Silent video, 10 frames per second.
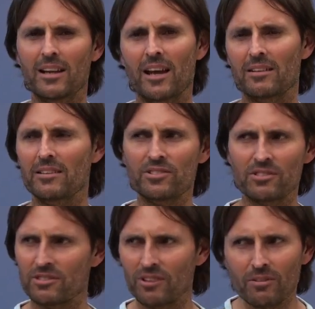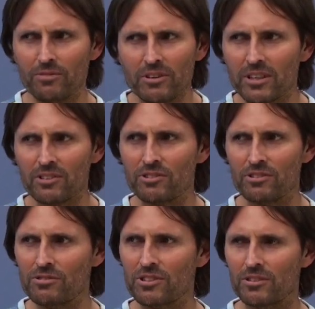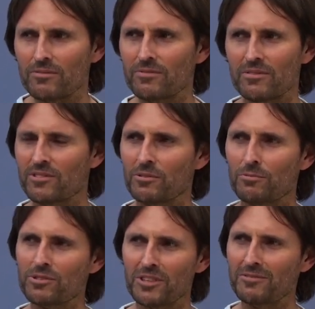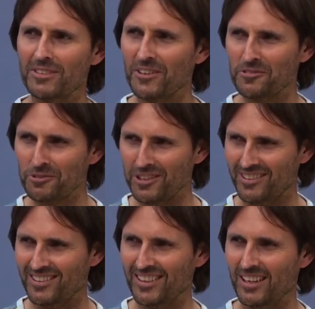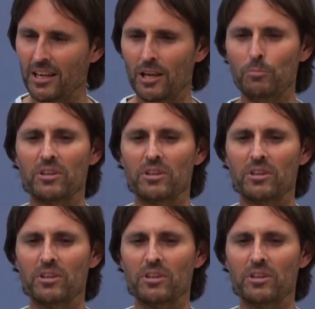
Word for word: Now, this is not very conducive to receiving God's truth, mm-hmm.